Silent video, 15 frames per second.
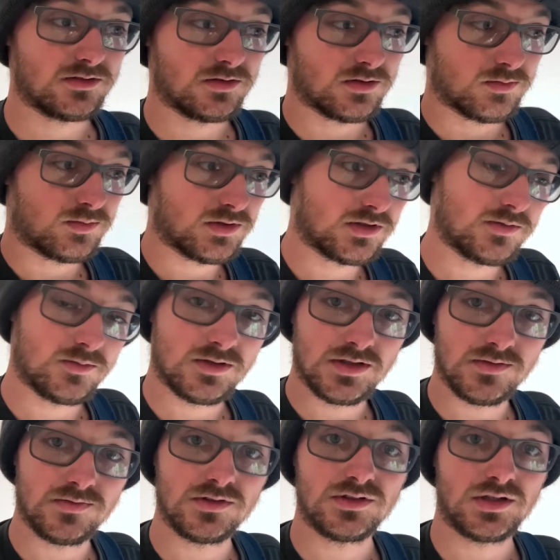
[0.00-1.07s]
you can put them on
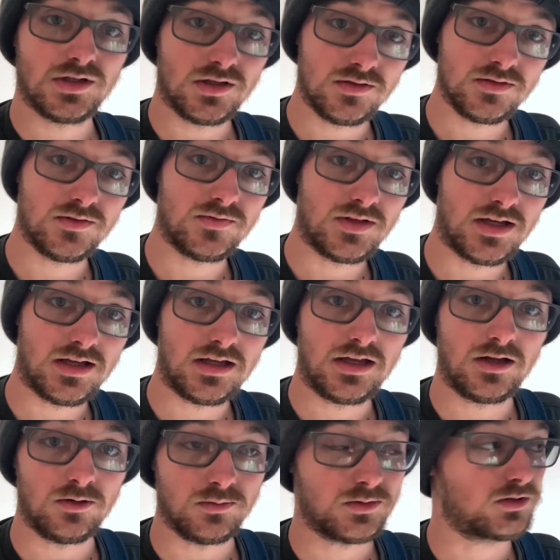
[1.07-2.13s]
different shelves if that
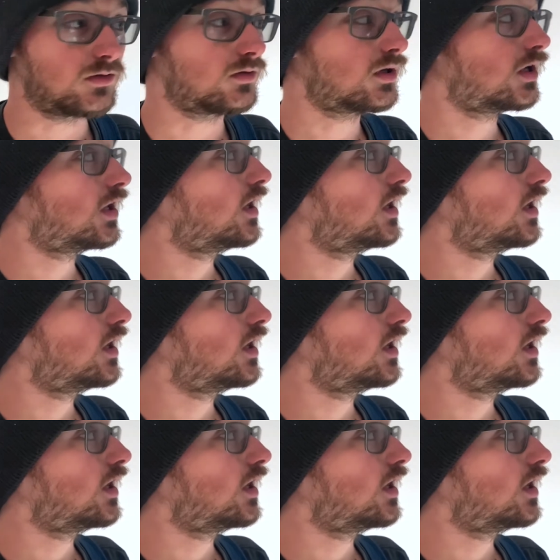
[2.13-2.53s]
helps you.